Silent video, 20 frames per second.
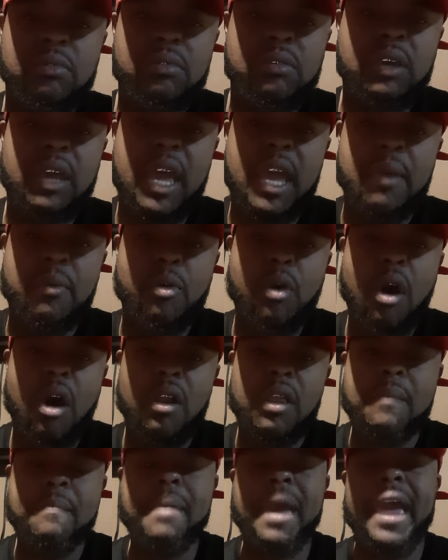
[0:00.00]
came
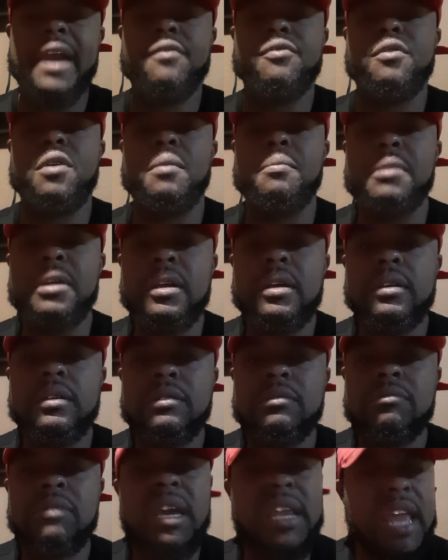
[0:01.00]
crawling back from me.
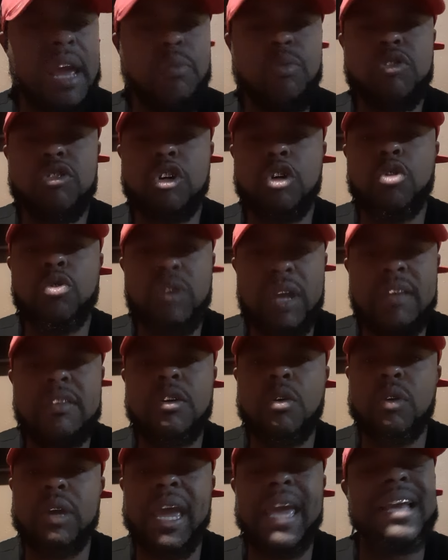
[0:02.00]
And that was cool. That's
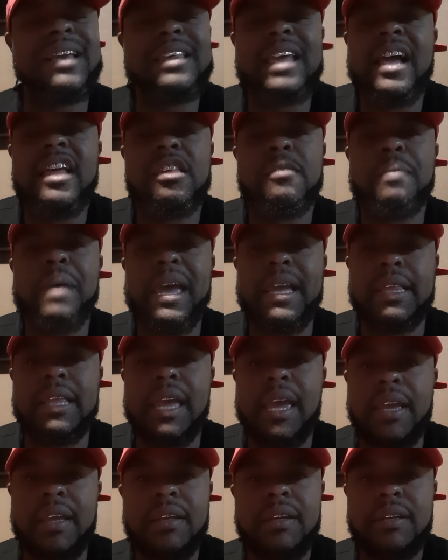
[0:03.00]
okay because I expect
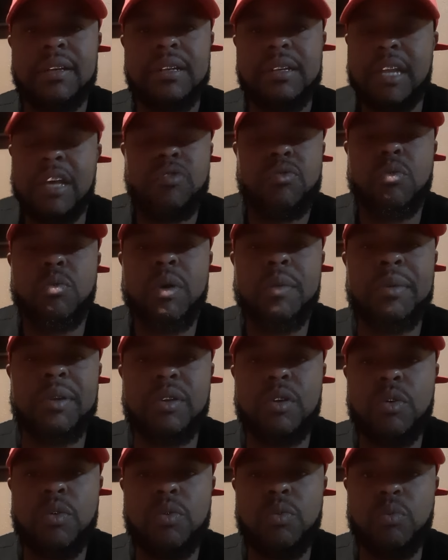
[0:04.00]
that. That's what women
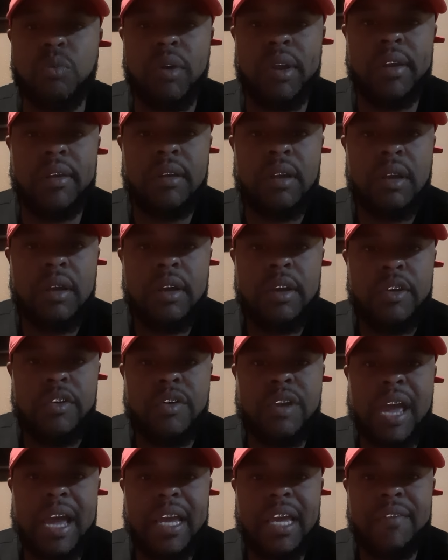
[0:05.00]
do when
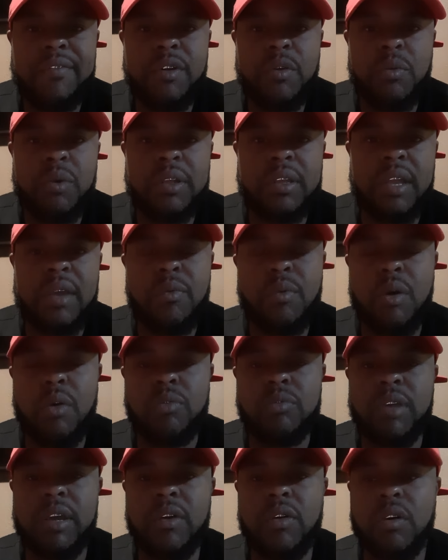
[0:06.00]
you're not giving them what they
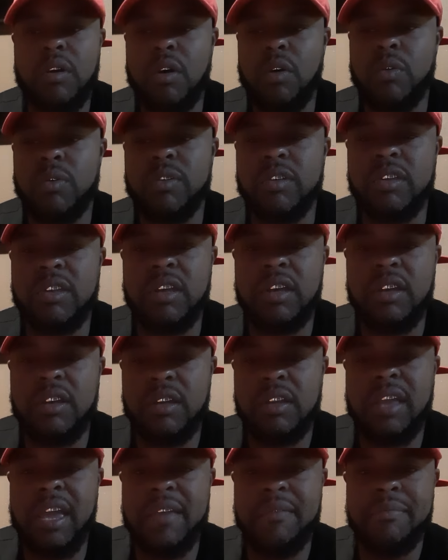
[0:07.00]
want. They're going to go and seek
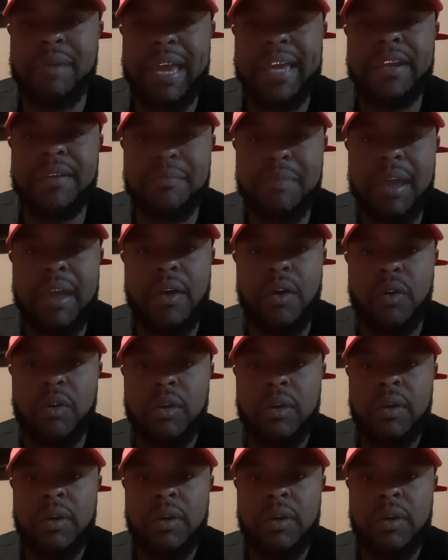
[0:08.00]
that beta male